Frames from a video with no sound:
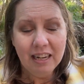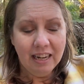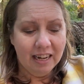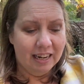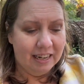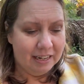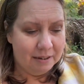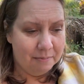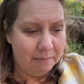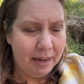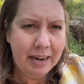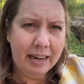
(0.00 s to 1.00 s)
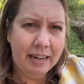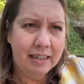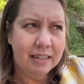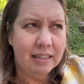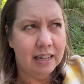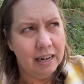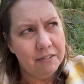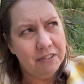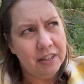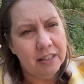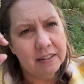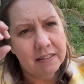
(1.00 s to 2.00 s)
And then I've
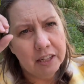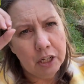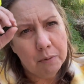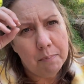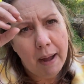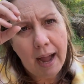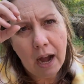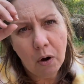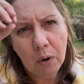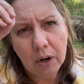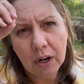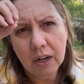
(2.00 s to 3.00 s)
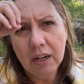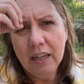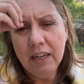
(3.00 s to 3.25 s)
seen this little power